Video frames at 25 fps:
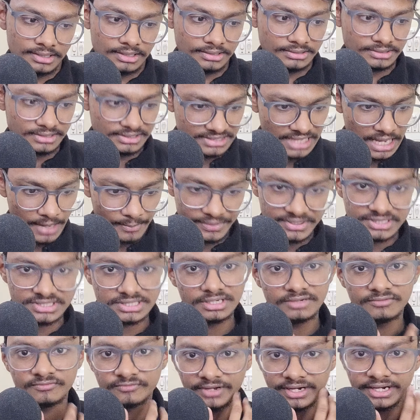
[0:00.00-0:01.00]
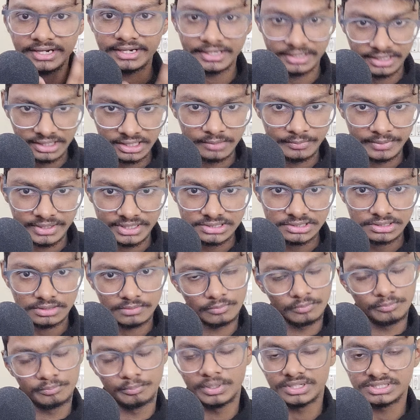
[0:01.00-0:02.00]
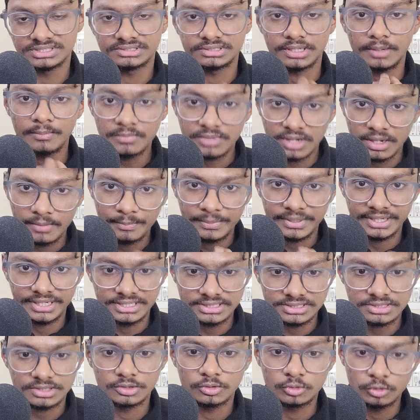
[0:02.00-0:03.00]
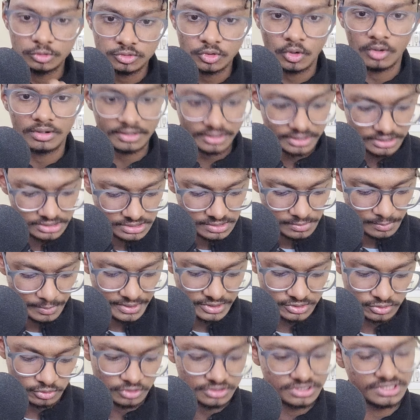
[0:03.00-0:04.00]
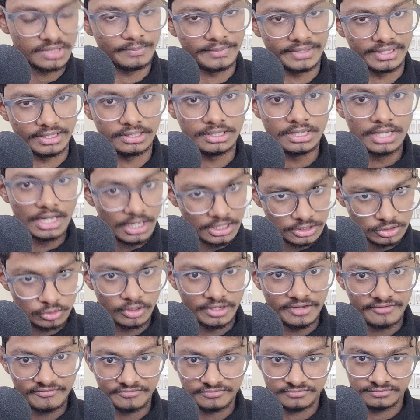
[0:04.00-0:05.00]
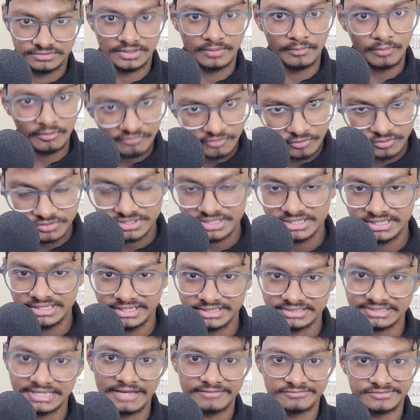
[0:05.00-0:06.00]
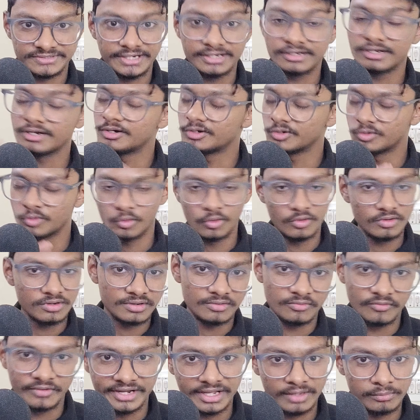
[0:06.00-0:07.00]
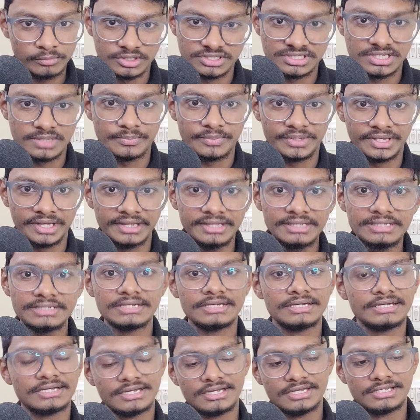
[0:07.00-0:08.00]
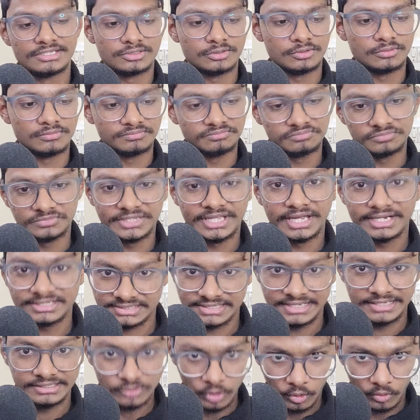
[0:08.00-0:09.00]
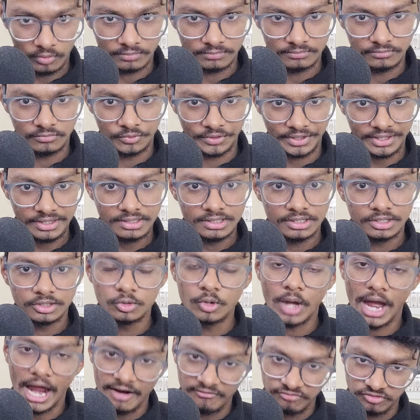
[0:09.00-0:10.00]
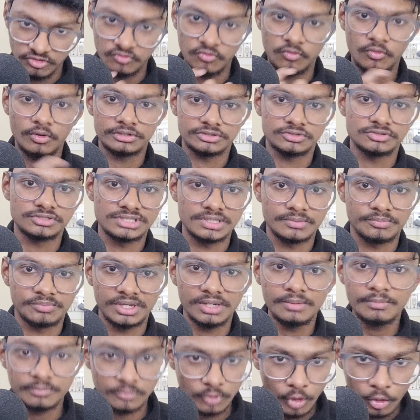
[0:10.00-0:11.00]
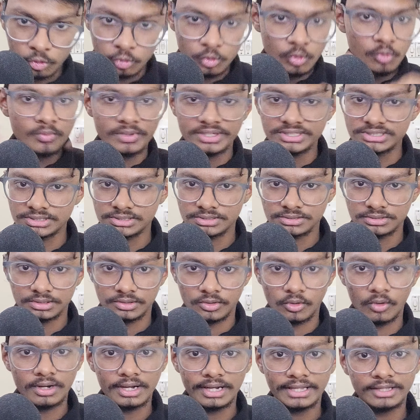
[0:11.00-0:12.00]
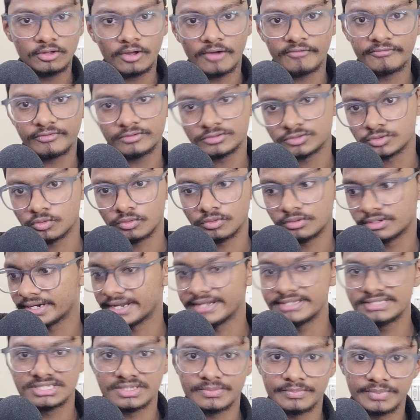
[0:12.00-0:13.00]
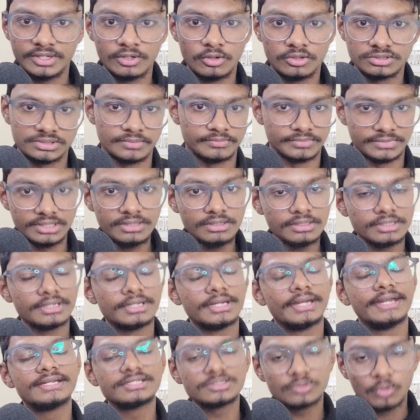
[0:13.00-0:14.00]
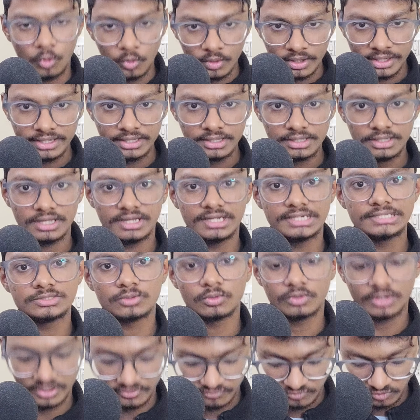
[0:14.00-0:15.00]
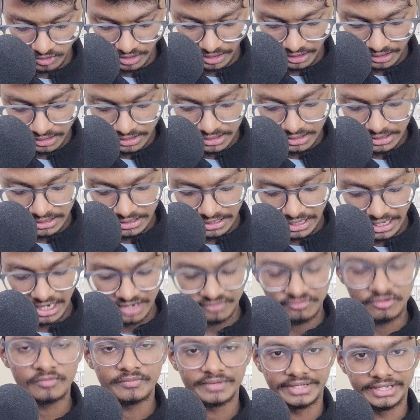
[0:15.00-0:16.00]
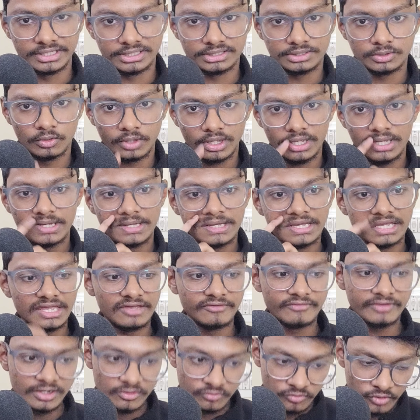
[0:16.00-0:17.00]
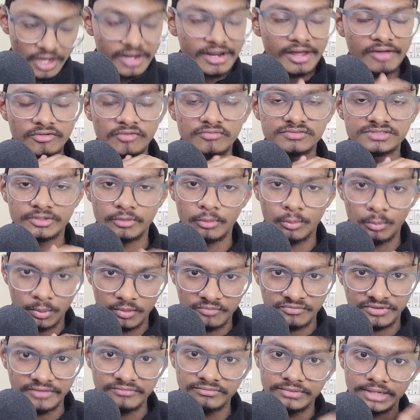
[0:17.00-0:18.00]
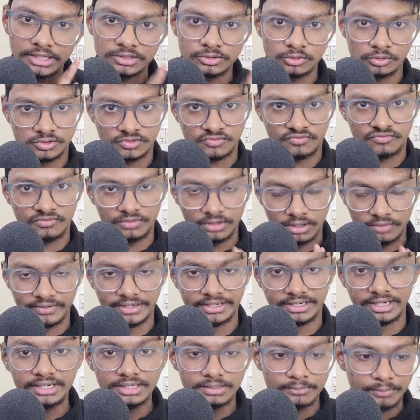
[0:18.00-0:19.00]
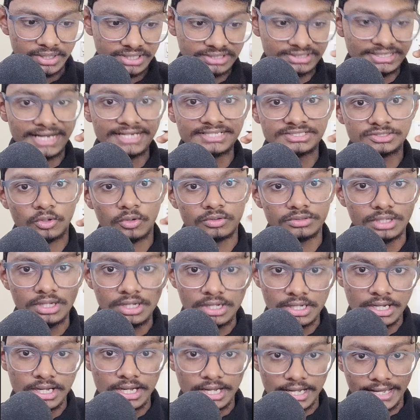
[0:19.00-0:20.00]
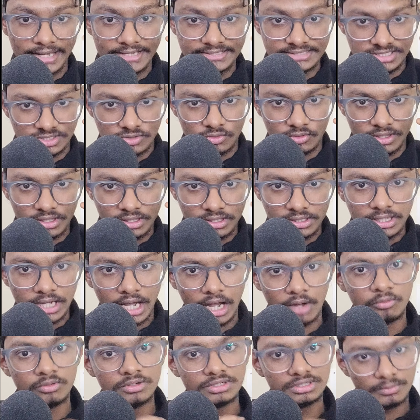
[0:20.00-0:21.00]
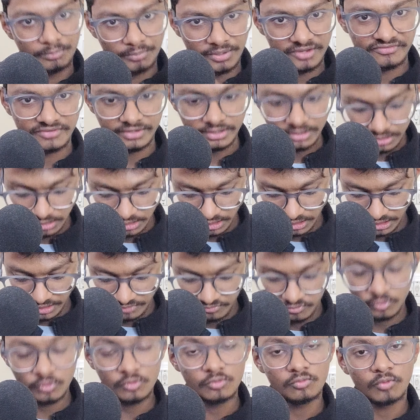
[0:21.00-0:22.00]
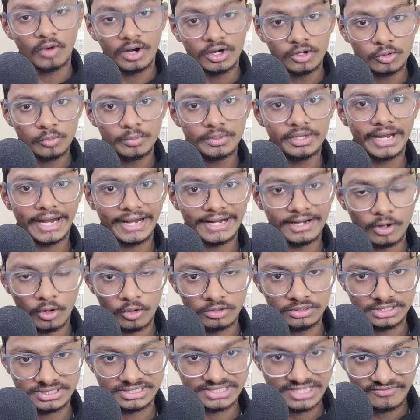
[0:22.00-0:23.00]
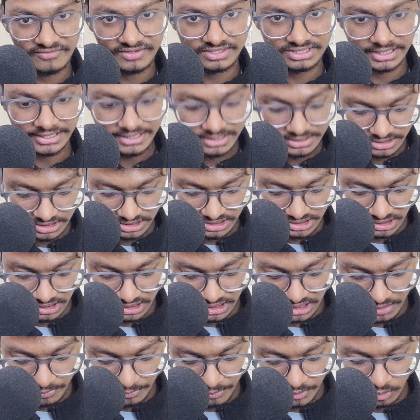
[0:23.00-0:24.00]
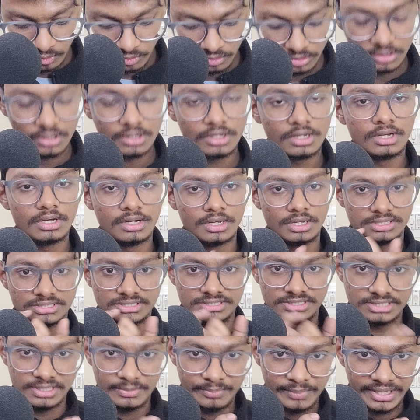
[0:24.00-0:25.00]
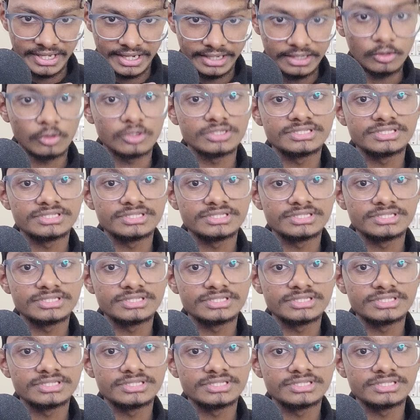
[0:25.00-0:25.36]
this happens in very rare events, but some companies do shortlist based on CPI. So if some of your seniors have said don't worry about the CPI, so they are saying wrong. Okay, you have to focus on CPI, not too much, not like you have to score 10 GP or something. It's okay if you are above 8. Okay, even if you are above 7.5, that's also fine, right? But that's on the edge. Okay, I will prefer, if you want to be on the safer side, just keep your CPI or